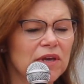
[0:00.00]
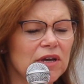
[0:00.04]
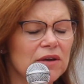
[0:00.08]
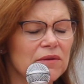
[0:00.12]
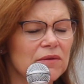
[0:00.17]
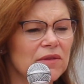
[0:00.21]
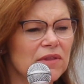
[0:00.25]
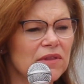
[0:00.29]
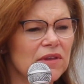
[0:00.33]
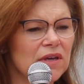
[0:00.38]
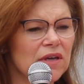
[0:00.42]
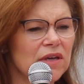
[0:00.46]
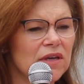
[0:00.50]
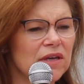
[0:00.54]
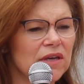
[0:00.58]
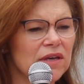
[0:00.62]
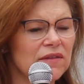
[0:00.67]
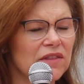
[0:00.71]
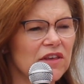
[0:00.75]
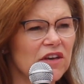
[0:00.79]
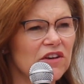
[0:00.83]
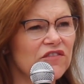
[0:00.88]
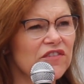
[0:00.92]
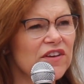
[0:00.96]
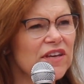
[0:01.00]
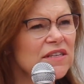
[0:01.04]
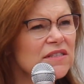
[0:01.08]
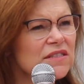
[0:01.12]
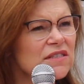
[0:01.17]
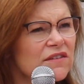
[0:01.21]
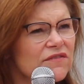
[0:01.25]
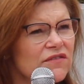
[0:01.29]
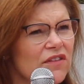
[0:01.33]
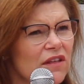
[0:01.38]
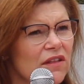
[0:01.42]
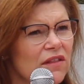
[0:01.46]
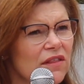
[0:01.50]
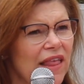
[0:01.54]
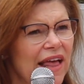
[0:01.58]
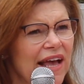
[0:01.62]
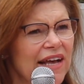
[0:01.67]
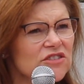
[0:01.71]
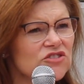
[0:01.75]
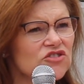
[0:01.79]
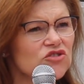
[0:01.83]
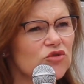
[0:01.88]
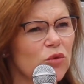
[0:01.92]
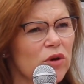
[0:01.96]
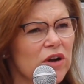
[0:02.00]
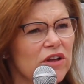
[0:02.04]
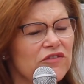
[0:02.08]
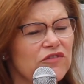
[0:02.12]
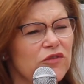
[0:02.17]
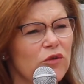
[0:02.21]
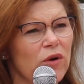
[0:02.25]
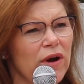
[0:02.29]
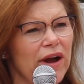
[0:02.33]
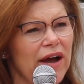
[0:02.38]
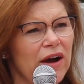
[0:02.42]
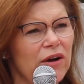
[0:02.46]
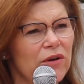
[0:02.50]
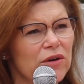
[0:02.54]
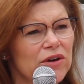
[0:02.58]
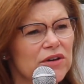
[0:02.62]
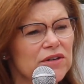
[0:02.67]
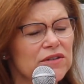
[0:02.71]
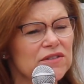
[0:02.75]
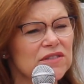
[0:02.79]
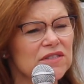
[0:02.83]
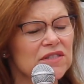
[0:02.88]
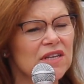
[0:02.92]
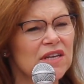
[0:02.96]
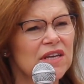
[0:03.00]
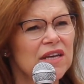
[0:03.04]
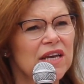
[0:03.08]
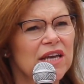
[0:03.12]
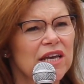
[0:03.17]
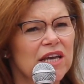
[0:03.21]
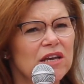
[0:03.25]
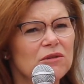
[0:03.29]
The events of the last 24 hours,